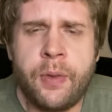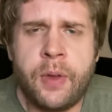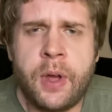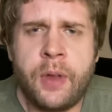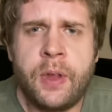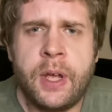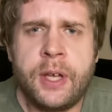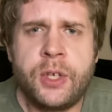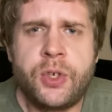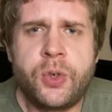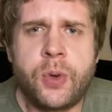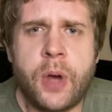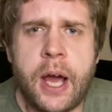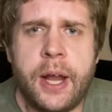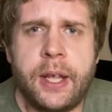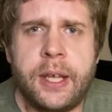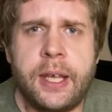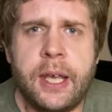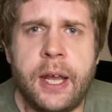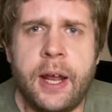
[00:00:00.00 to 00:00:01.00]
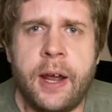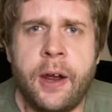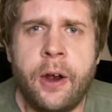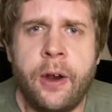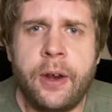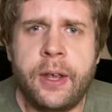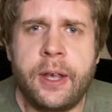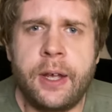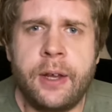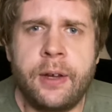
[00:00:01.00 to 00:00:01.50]
then they try to get
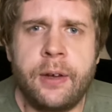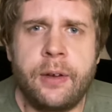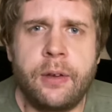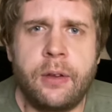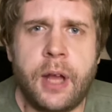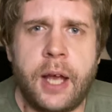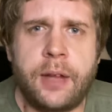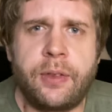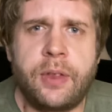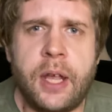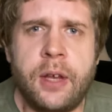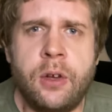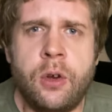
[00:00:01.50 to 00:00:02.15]
arrogant like they